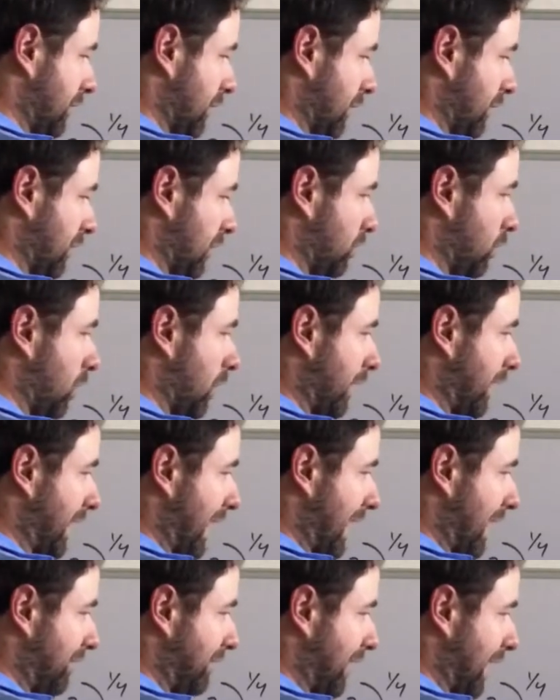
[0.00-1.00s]
So this is
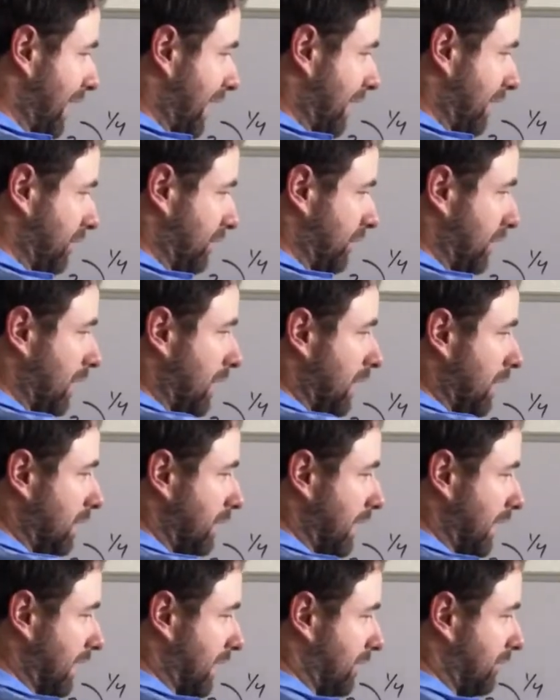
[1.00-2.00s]
1/2 x,
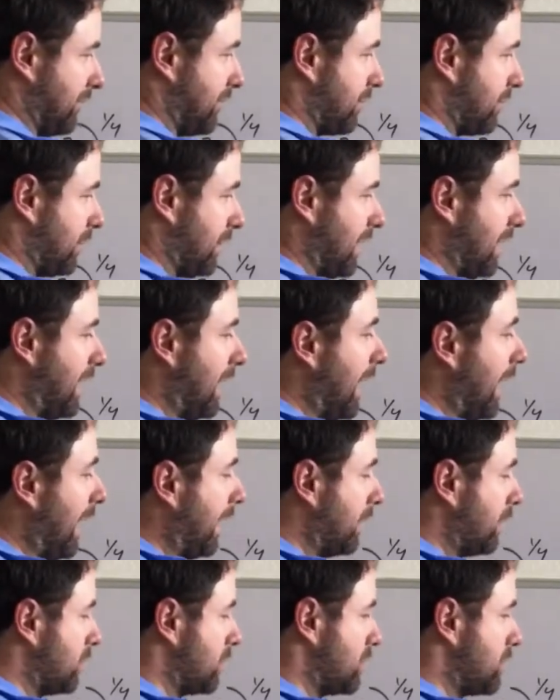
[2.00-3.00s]
negative
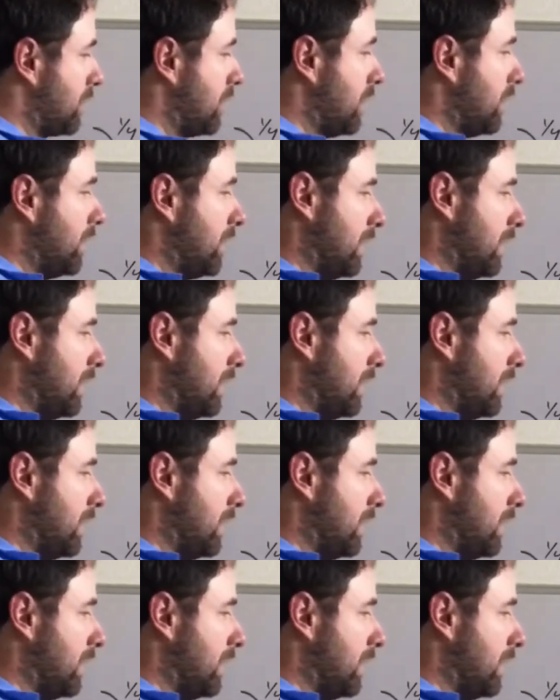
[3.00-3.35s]
3x,